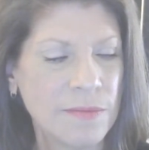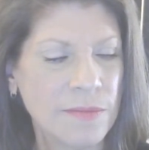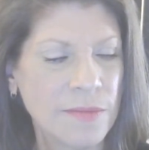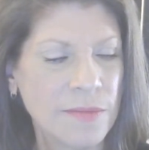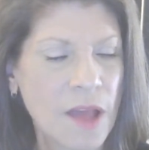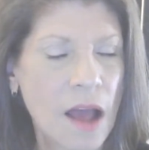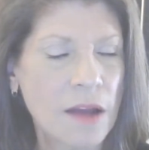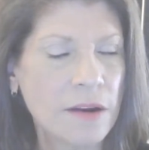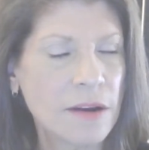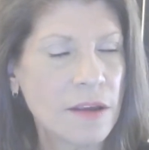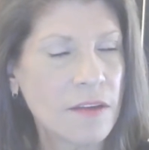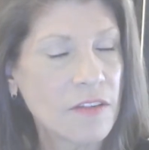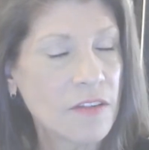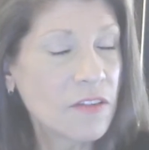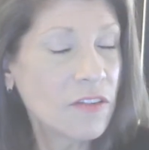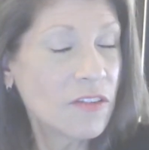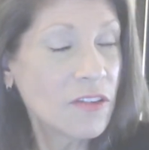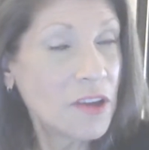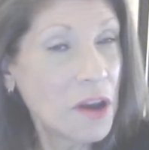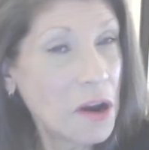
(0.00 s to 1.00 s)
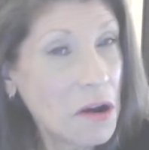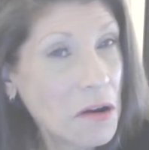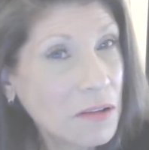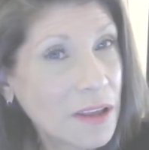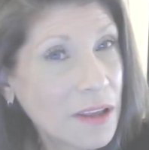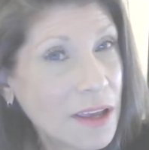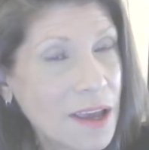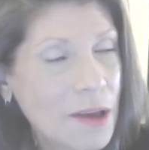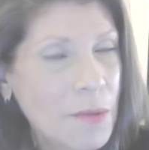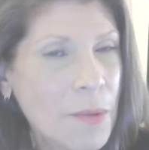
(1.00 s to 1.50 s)
not
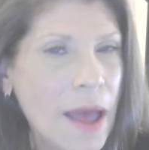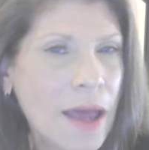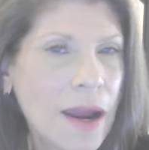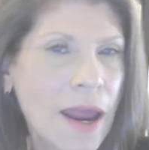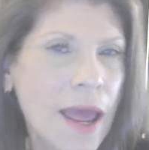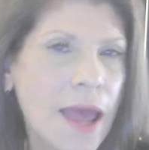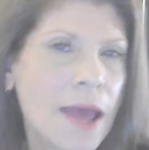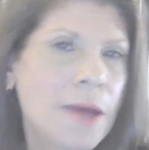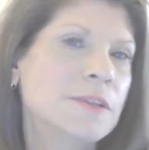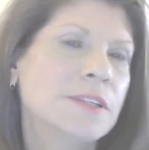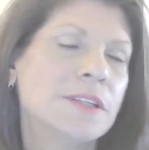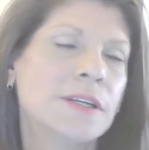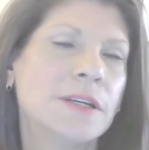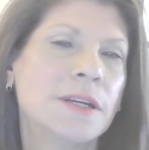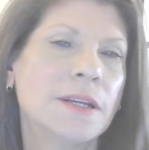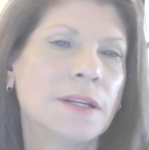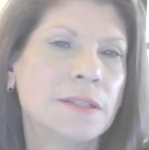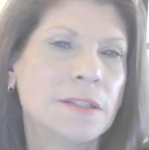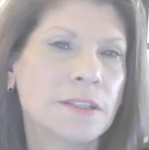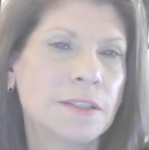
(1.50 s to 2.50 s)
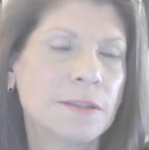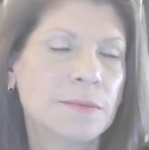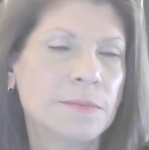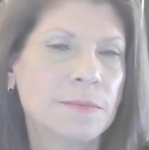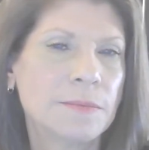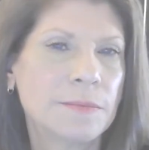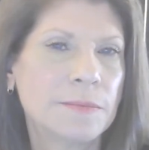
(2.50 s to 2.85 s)
necessarily about abstinence.